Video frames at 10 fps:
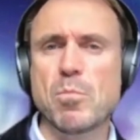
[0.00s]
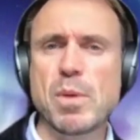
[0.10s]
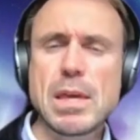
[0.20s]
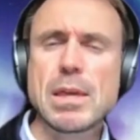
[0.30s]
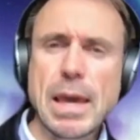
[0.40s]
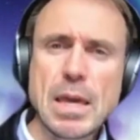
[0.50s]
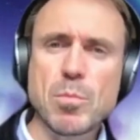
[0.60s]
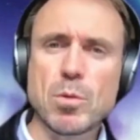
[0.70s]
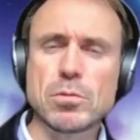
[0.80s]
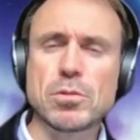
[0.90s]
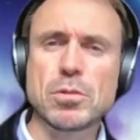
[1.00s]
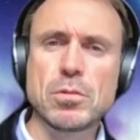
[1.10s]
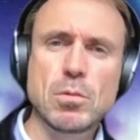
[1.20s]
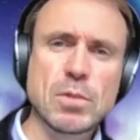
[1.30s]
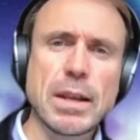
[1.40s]
being able to
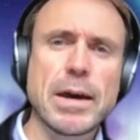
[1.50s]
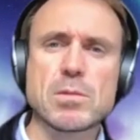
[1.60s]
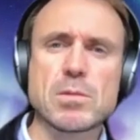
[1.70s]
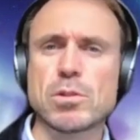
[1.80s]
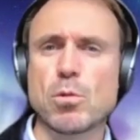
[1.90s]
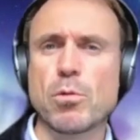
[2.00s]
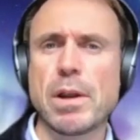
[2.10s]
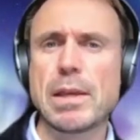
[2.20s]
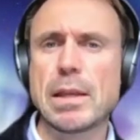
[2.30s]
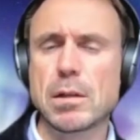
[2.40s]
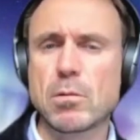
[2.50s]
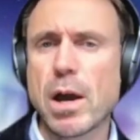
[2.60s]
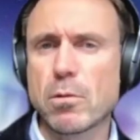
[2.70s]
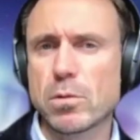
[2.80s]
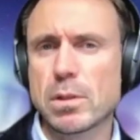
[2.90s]
utilize what's already in the
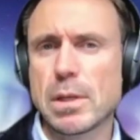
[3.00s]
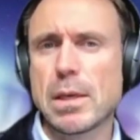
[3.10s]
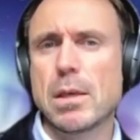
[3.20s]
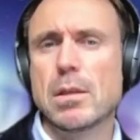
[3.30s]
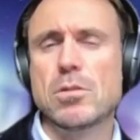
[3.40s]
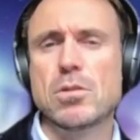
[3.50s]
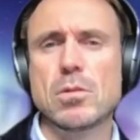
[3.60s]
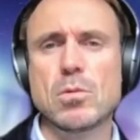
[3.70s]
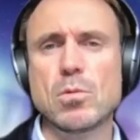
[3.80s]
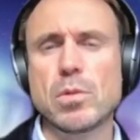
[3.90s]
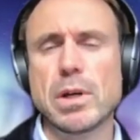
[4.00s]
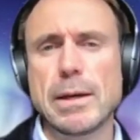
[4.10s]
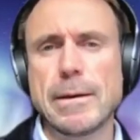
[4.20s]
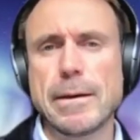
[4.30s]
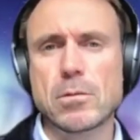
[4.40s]
ground, to
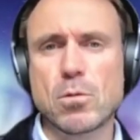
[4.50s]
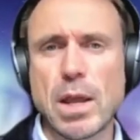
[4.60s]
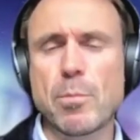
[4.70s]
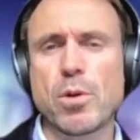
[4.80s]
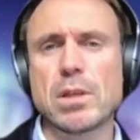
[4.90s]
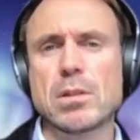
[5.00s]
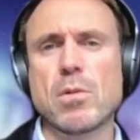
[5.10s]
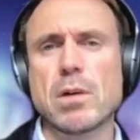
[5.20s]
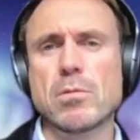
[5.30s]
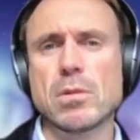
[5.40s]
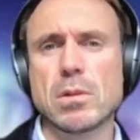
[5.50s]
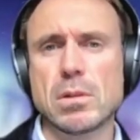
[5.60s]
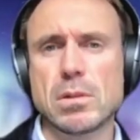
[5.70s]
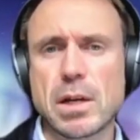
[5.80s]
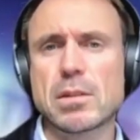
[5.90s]
collaborate around
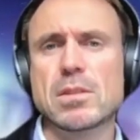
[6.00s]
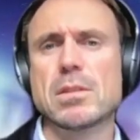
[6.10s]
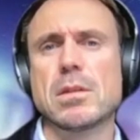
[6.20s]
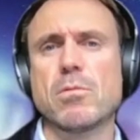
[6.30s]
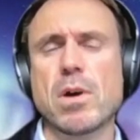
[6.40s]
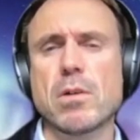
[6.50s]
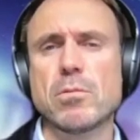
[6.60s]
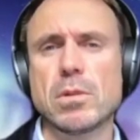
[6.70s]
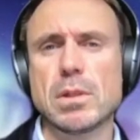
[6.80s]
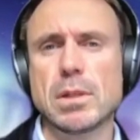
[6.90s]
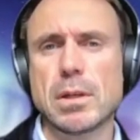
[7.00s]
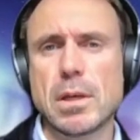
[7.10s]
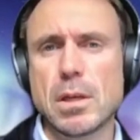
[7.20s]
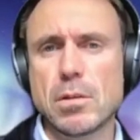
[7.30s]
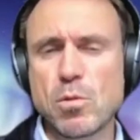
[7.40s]
ducts, around
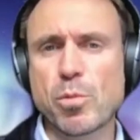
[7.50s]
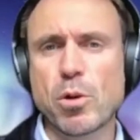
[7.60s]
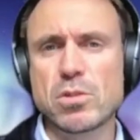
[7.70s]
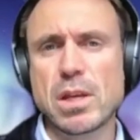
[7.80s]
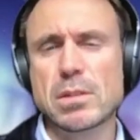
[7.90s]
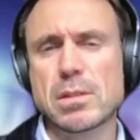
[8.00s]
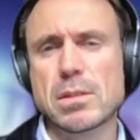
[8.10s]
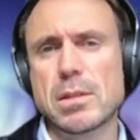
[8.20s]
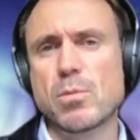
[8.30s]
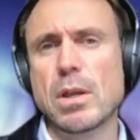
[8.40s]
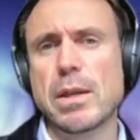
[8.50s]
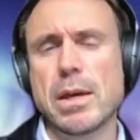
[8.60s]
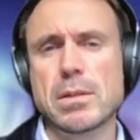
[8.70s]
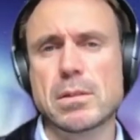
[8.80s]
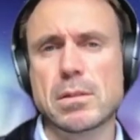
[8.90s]
new projects, as well
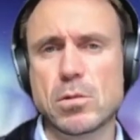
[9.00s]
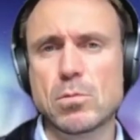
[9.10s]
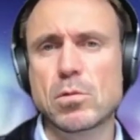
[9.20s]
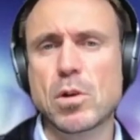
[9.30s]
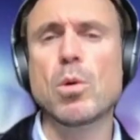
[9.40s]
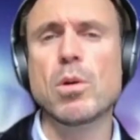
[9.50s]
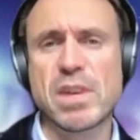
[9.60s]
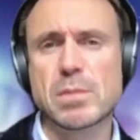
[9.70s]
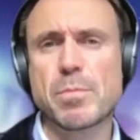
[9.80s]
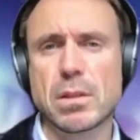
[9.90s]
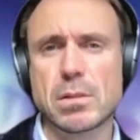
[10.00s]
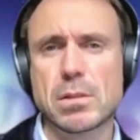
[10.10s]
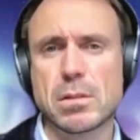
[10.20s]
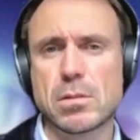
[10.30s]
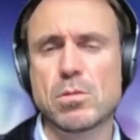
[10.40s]
as do
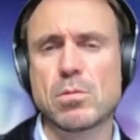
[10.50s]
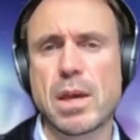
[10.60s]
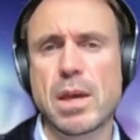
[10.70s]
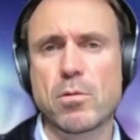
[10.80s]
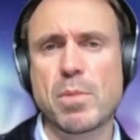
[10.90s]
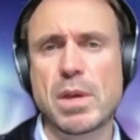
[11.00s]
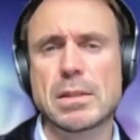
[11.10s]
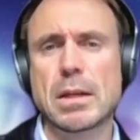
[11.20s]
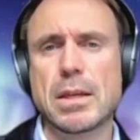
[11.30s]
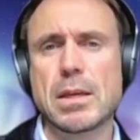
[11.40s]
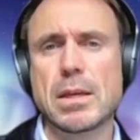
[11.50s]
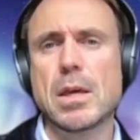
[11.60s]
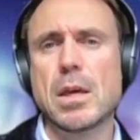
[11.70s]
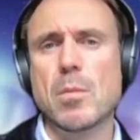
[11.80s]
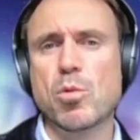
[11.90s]
co-investments together, basically
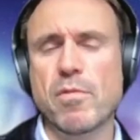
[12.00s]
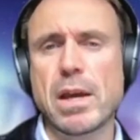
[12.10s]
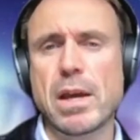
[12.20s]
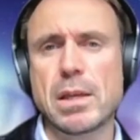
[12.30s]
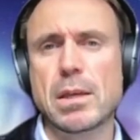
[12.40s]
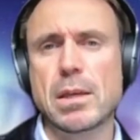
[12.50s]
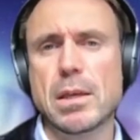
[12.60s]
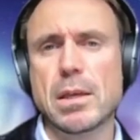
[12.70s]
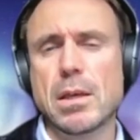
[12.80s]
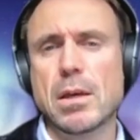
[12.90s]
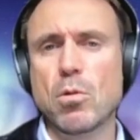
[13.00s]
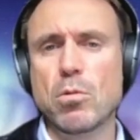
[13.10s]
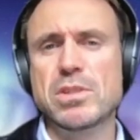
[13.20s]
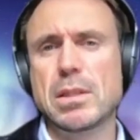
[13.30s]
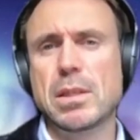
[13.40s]
providing a
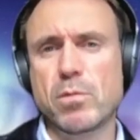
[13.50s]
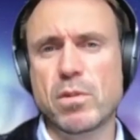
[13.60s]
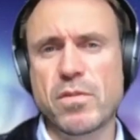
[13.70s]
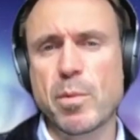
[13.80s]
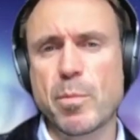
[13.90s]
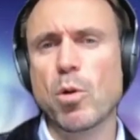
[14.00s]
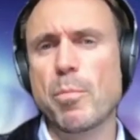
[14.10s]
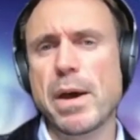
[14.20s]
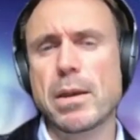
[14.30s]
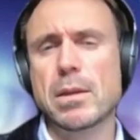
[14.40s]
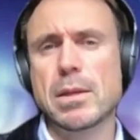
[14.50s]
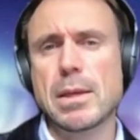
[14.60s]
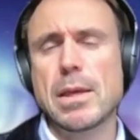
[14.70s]
whole city with fiber broadband,